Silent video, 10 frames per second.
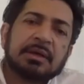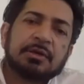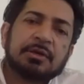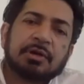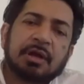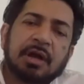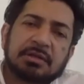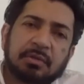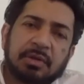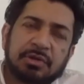You can
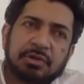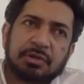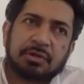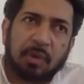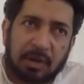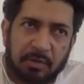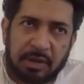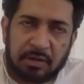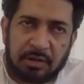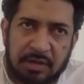ask the question, one
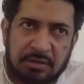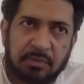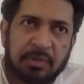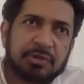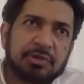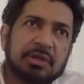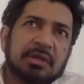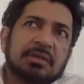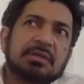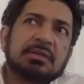way you can ask the
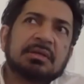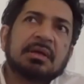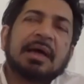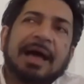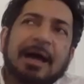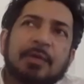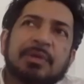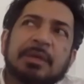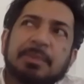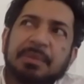question is, how
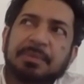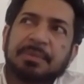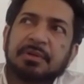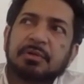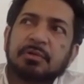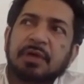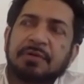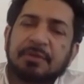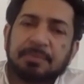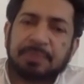many people who
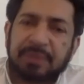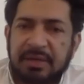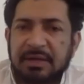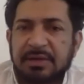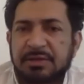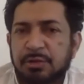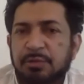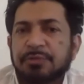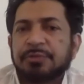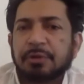have completed
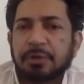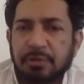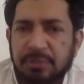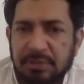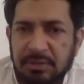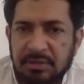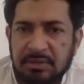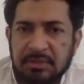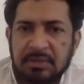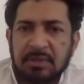2 full
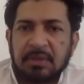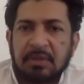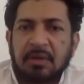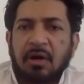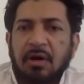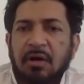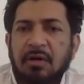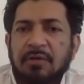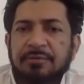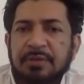doses
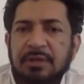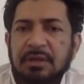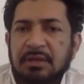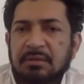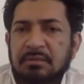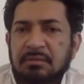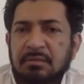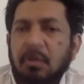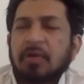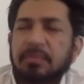of
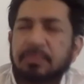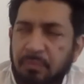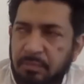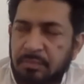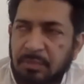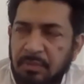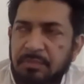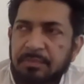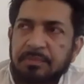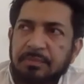or
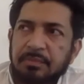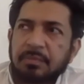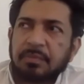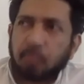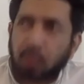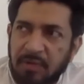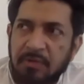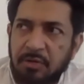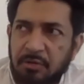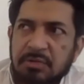
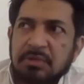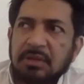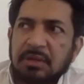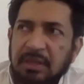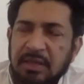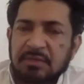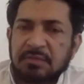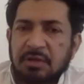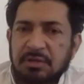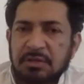1 dose in the case of
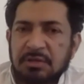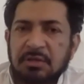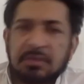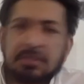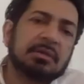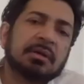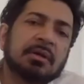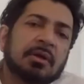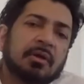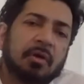Johnson & Johnson,
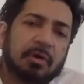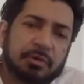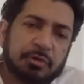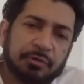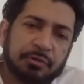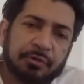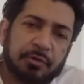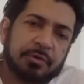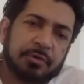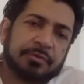or 2
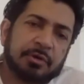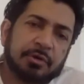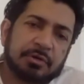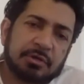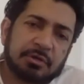full doses